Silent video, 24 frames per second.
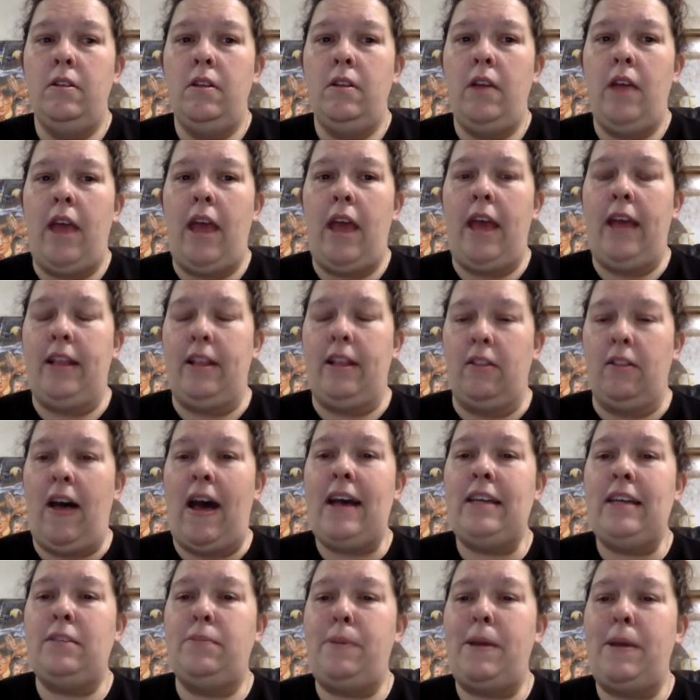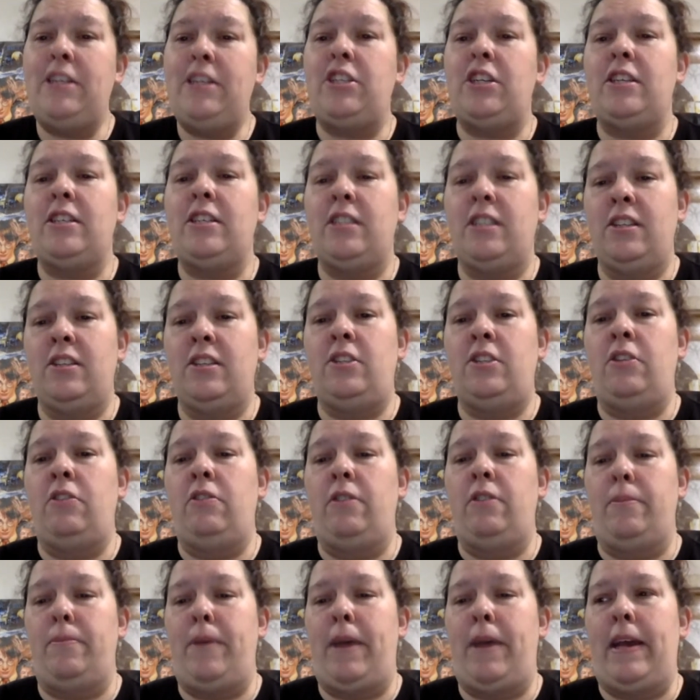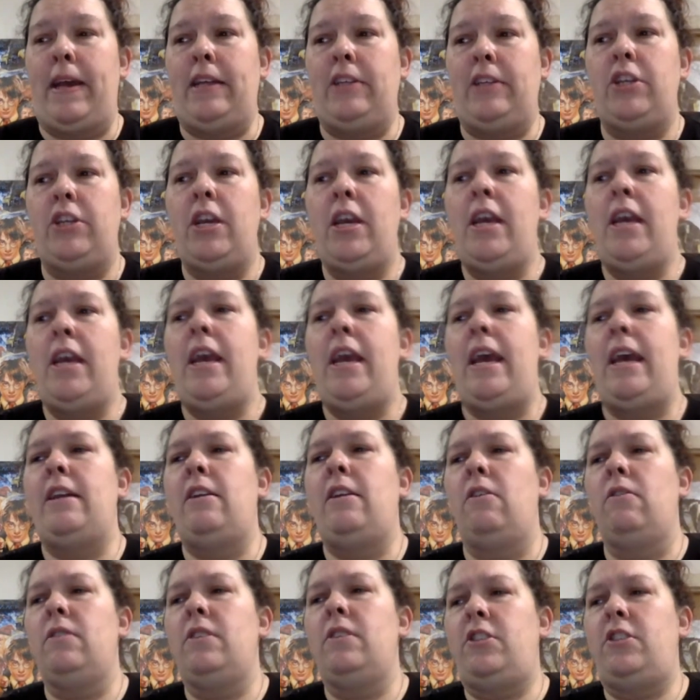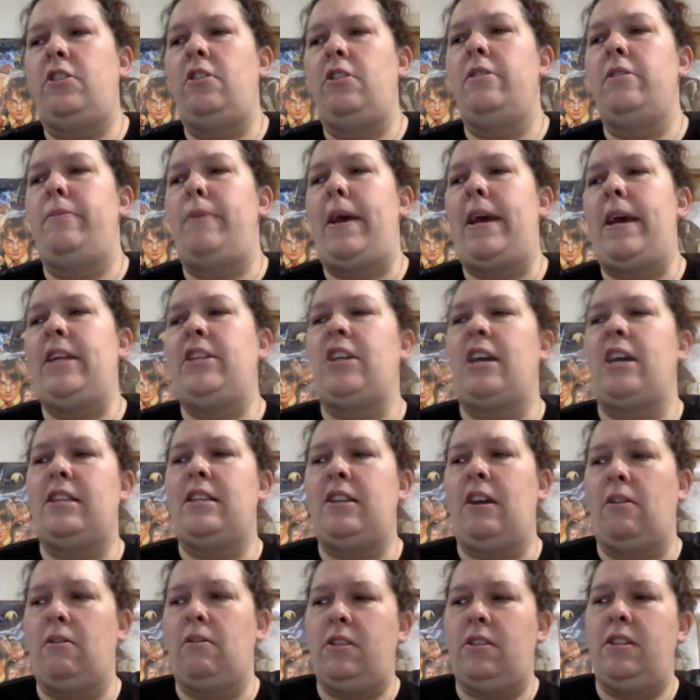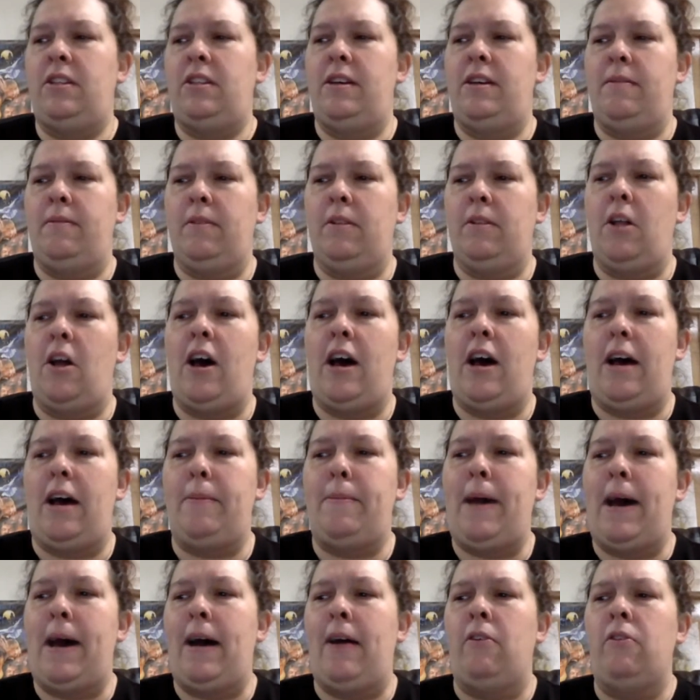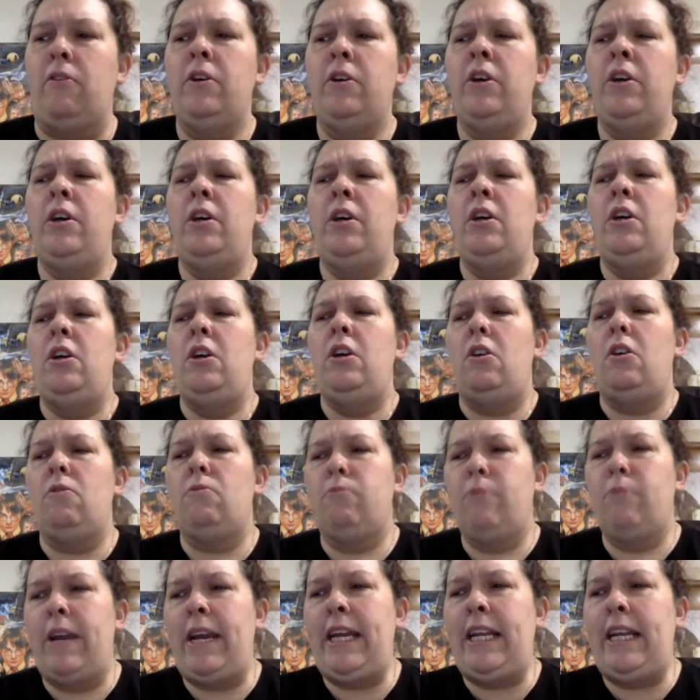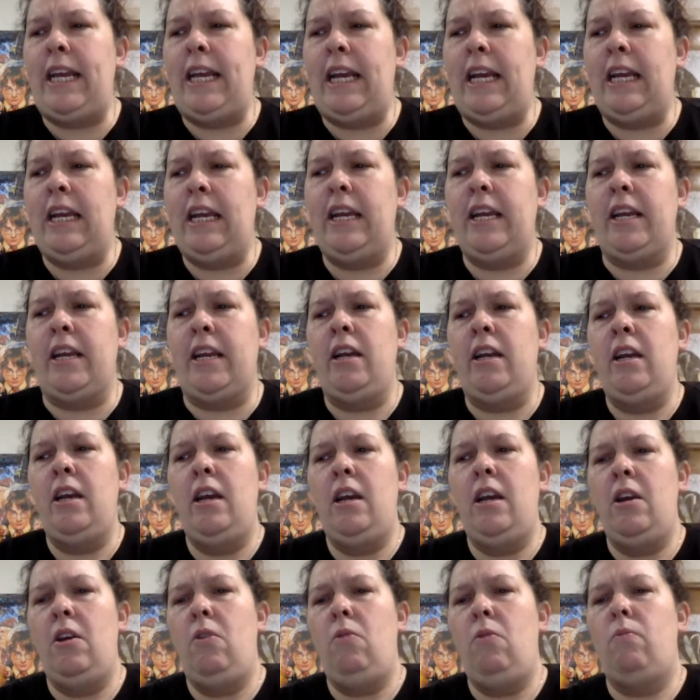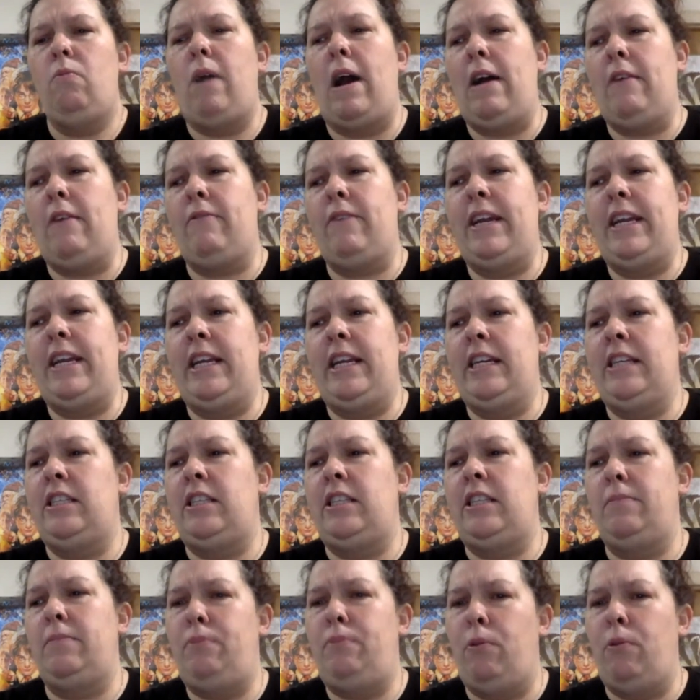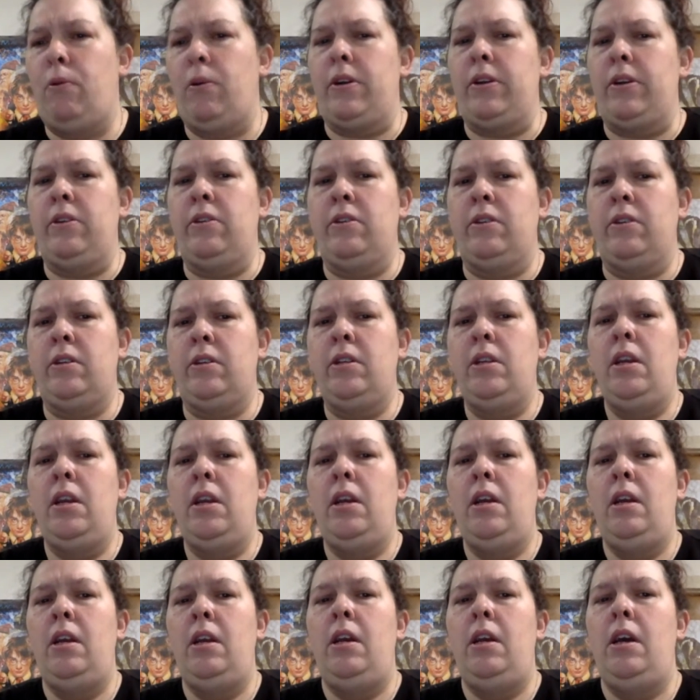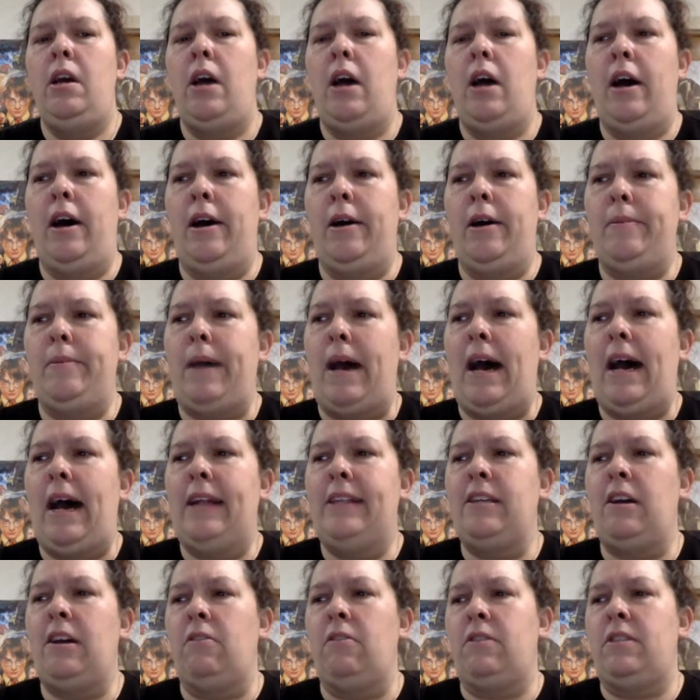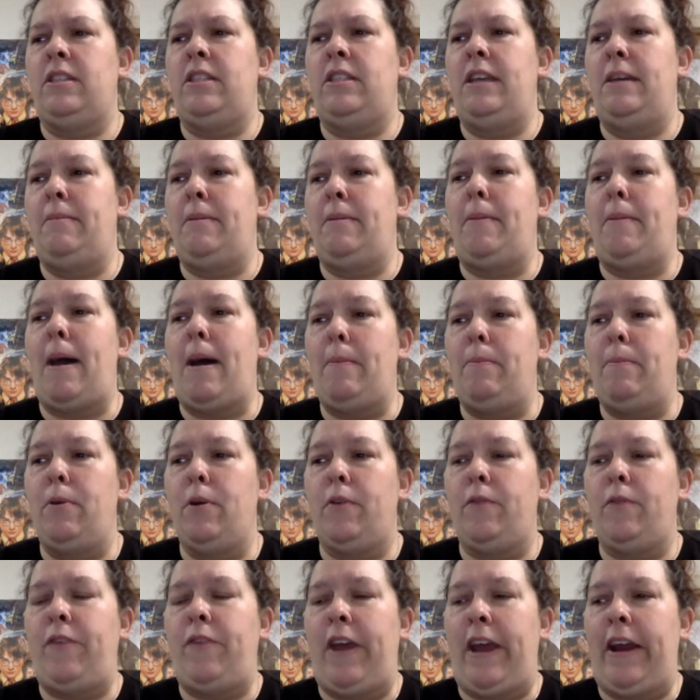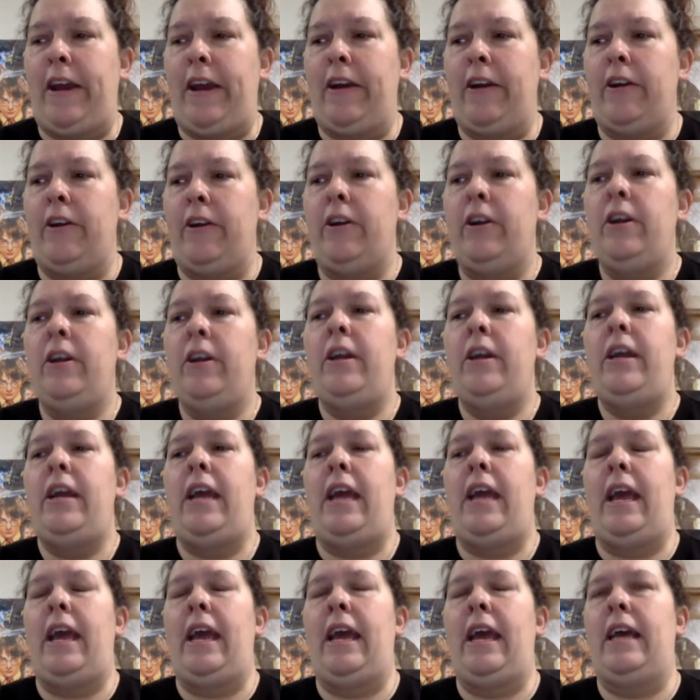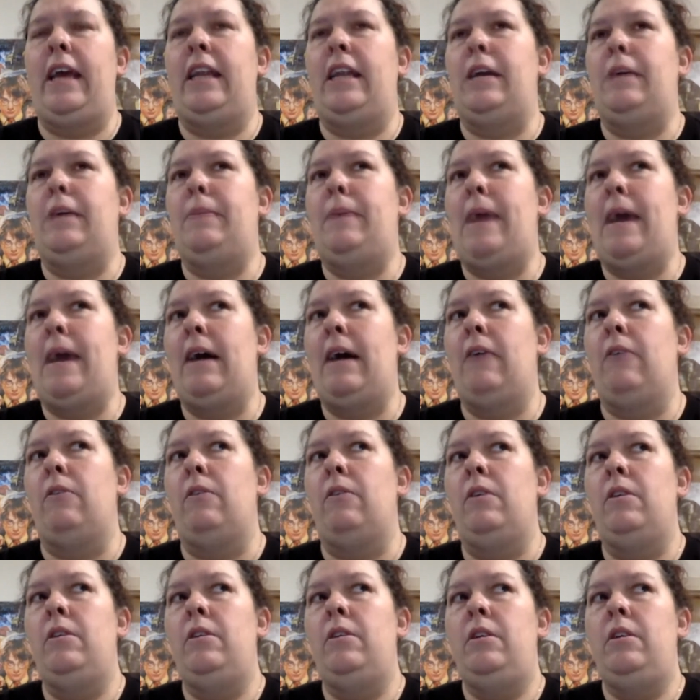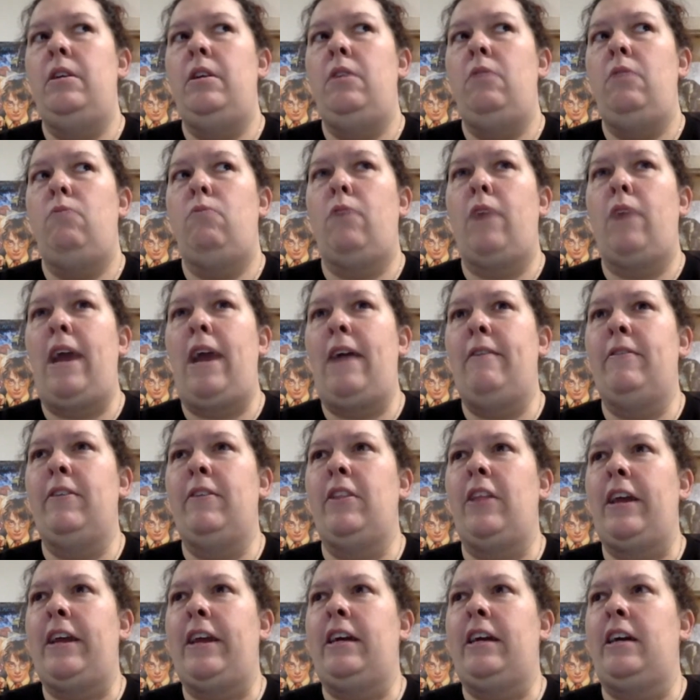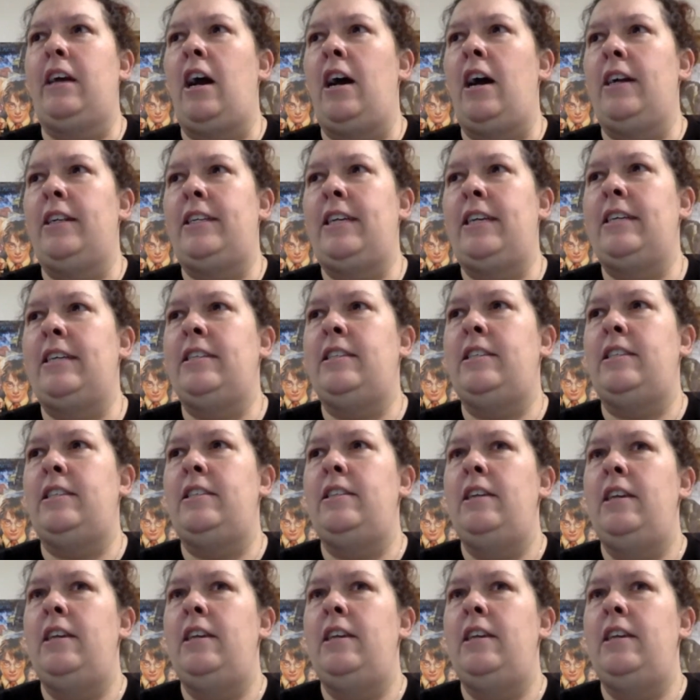And the last page is the student page. And on the student page, I talk to them a lot about reading, why reading is important. I talk to them about book fair and about we're having like a contest